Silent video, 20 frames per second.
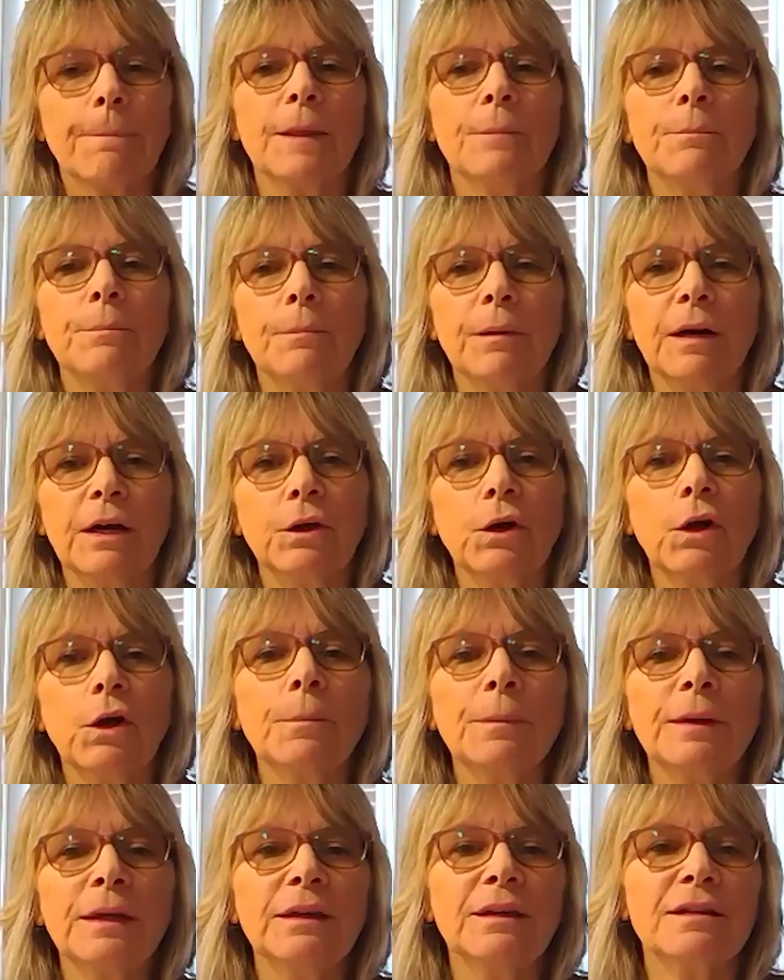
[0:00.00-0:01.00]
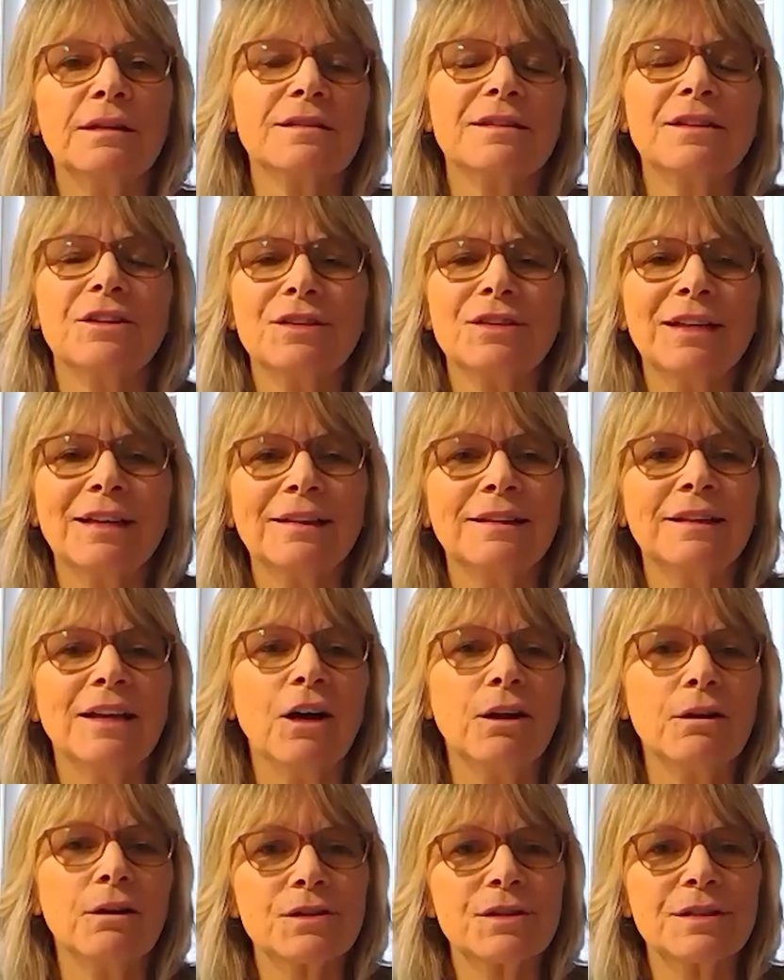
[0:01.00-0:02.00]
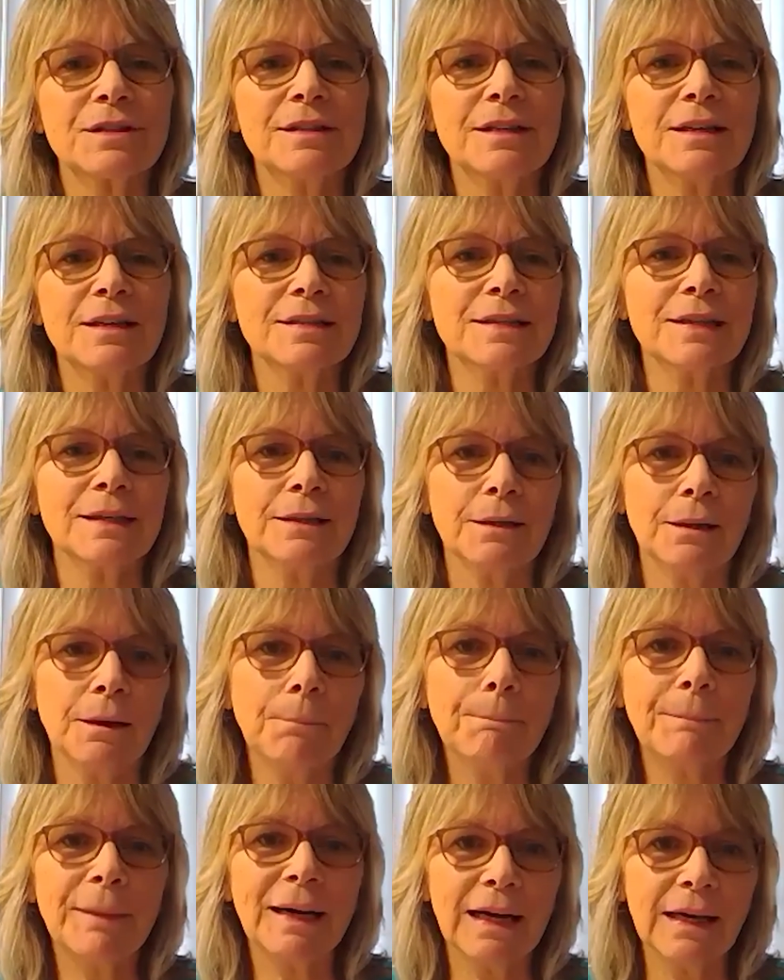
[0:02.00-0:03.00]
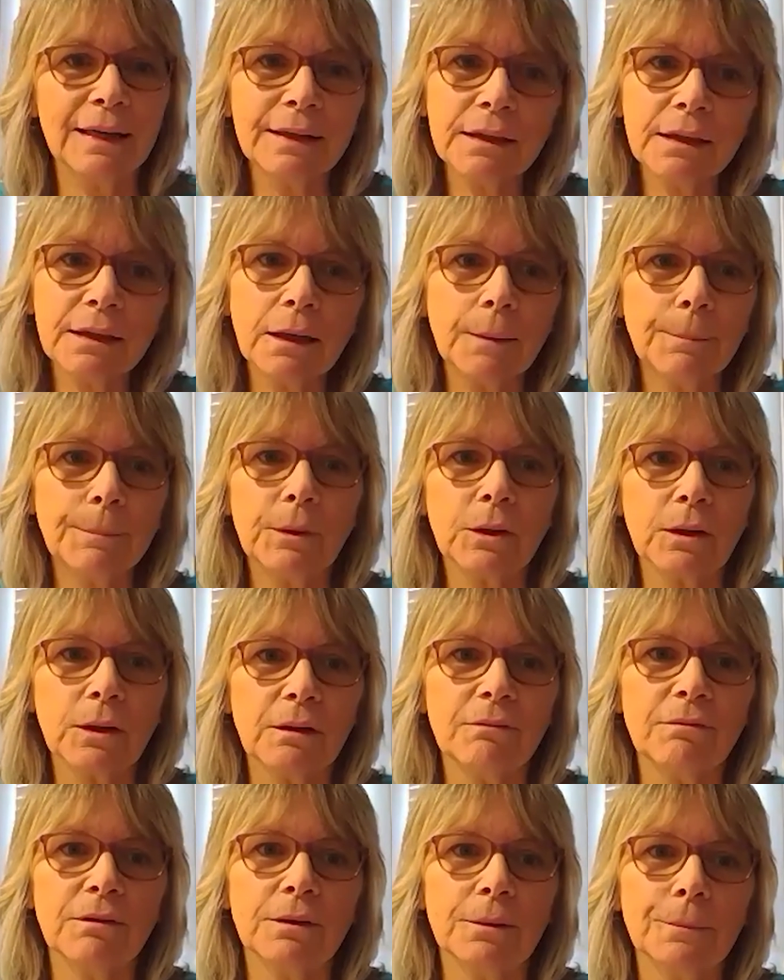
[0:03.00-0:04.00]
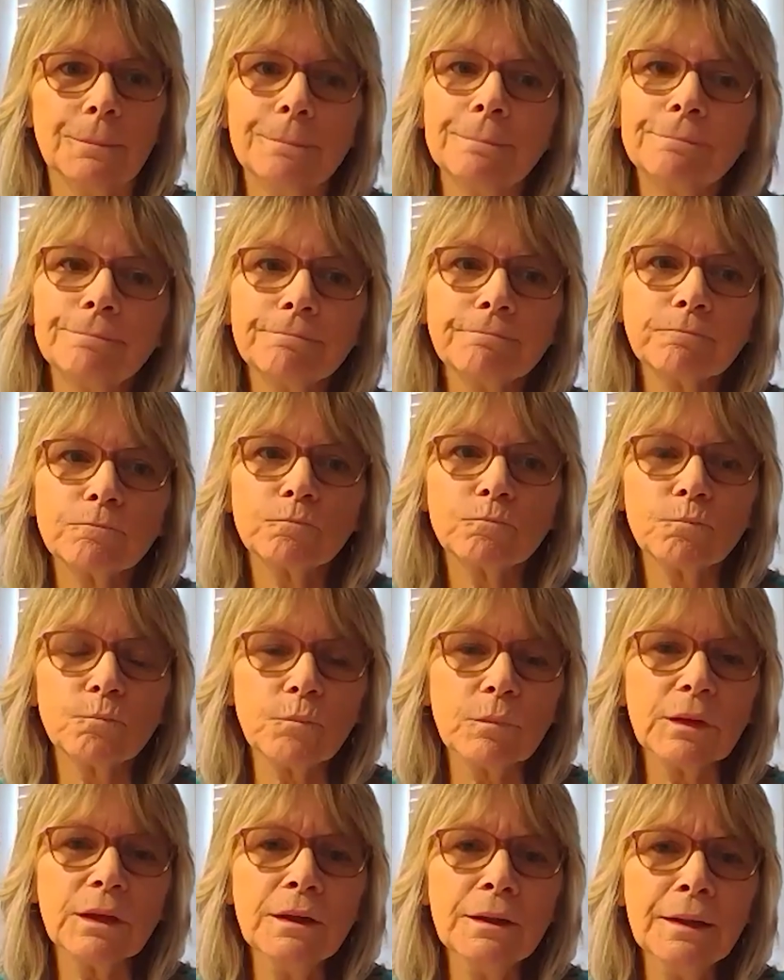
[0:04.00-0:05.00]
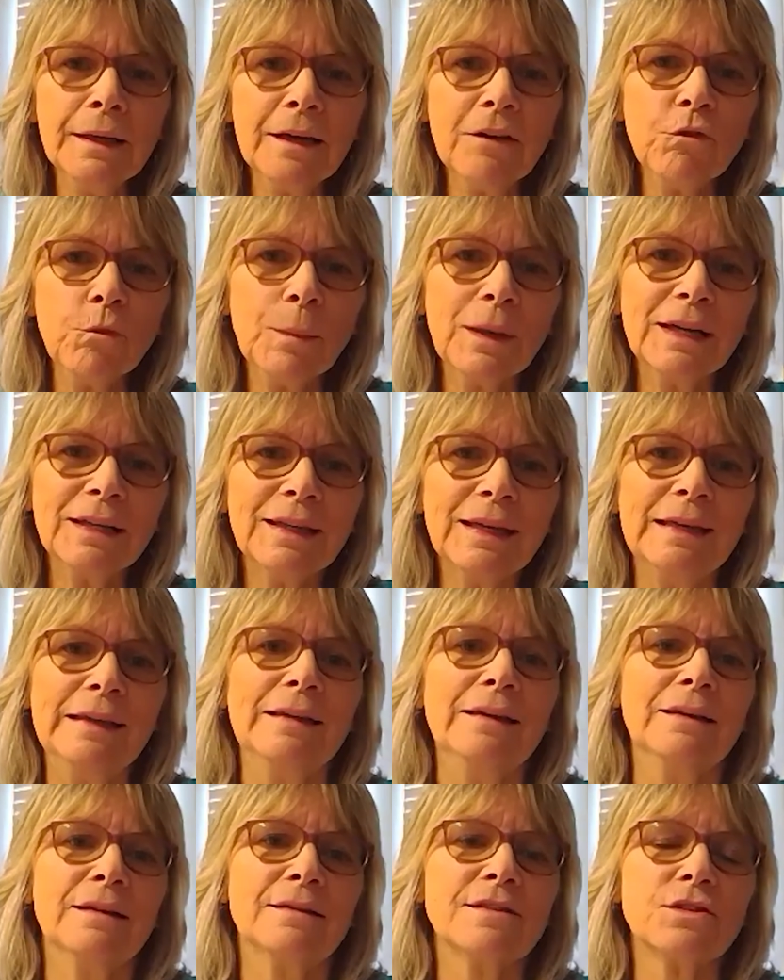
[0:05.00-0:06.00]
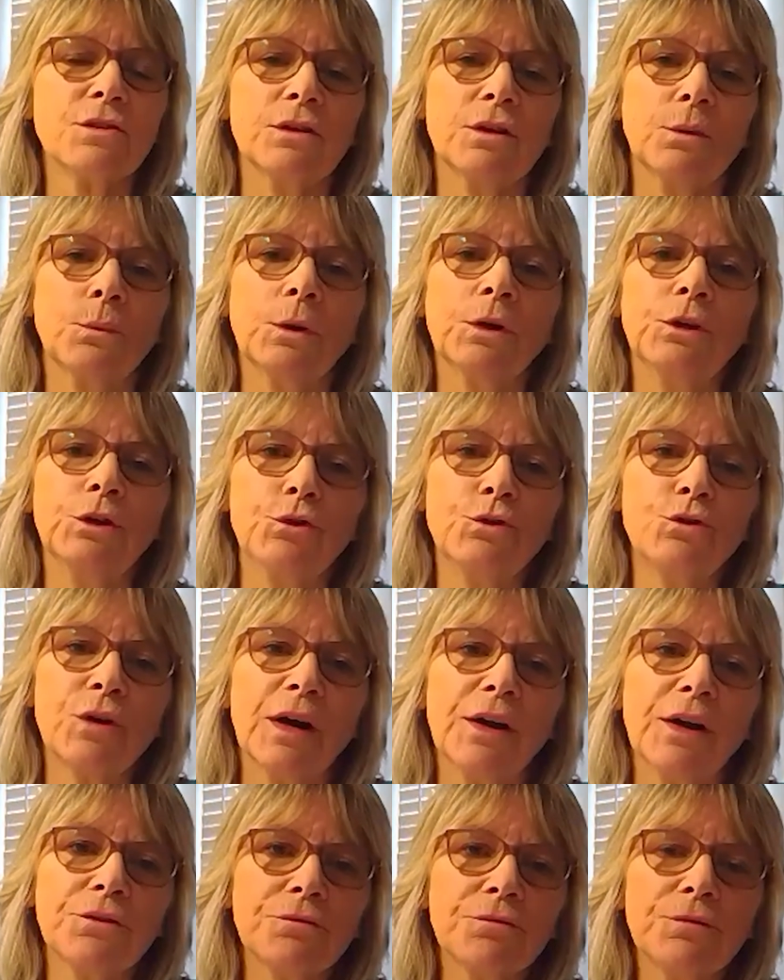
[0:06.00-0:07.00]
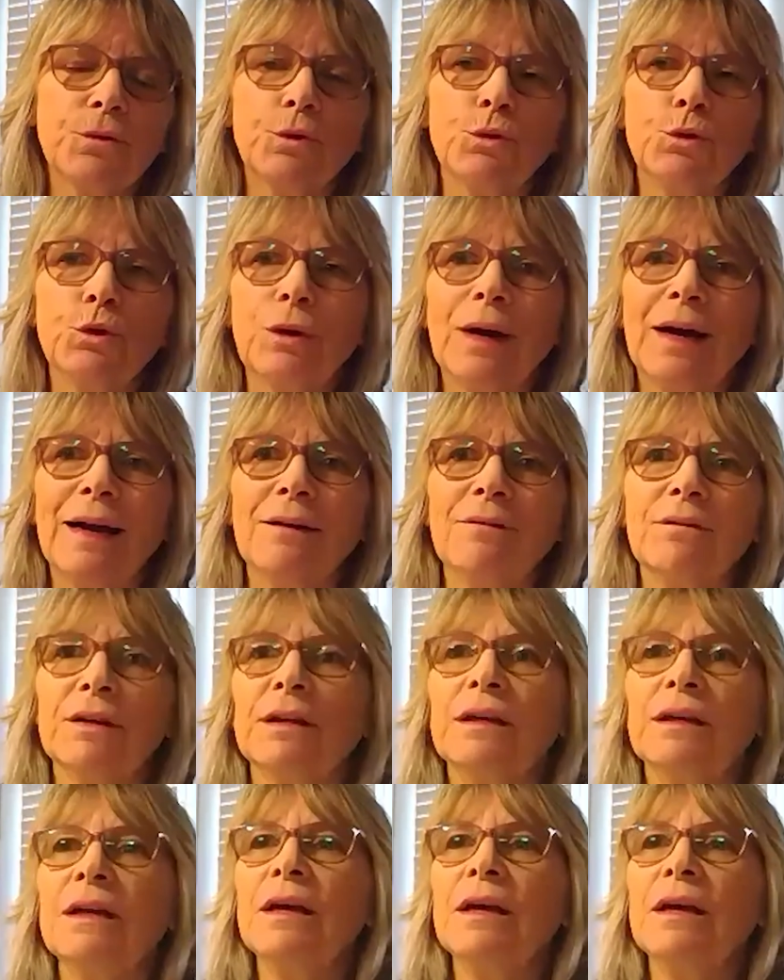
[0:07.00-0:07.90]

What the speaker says: by all means, they're $10 a dozen. Buy a couple of them and have them on hand so that when you dry your food, you have it.